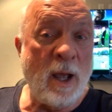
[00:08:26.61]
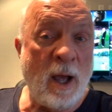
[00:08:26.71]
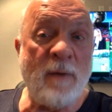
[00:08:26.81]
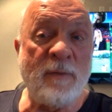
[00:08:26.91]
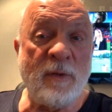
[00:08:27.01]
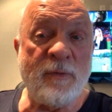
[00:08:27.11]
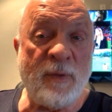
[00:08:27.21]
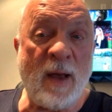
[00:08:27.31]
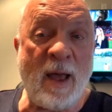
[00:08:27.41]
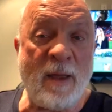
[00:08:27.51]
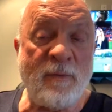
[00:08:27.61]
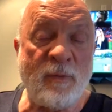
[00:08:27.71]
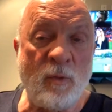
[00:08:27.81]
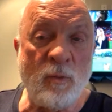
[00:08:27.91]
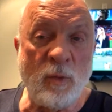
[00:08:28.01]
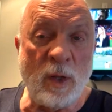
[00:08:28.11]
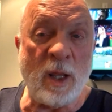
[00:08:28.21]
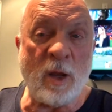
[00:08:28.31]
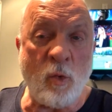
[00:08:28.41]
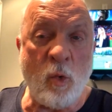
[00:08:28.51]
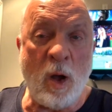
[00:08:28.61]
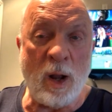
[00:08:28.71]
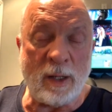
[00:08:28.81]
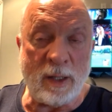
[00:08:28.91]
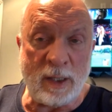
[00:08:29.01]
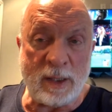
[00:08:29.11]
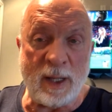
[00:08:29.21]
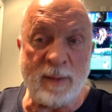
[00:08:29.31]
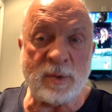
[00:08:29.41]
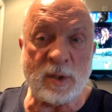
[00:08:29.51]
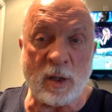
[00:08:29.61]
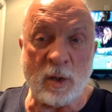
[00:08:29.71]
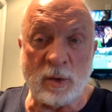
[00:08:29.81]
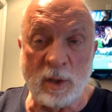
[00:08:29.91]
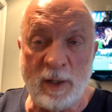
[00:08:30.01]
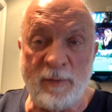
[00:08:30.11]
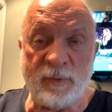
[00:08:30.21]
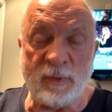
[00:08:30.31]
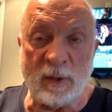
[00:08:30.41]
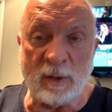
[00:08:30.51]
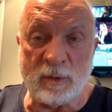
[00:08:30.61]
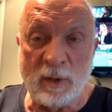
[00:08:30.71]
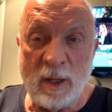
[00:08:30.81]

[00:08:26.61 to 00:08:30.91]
Of the five really quality teams that could lift the